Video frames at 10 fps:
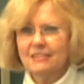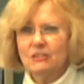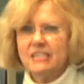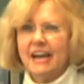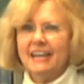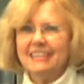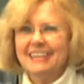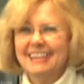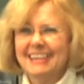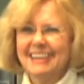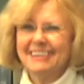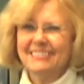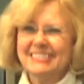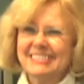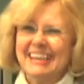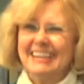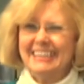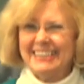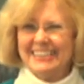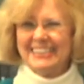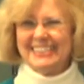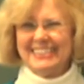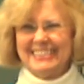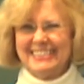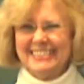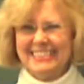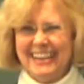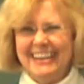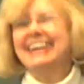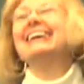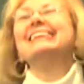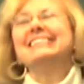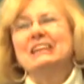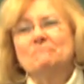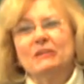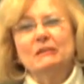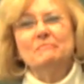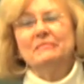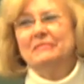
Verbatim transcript: What's that? What'd you say? Uh, they put a.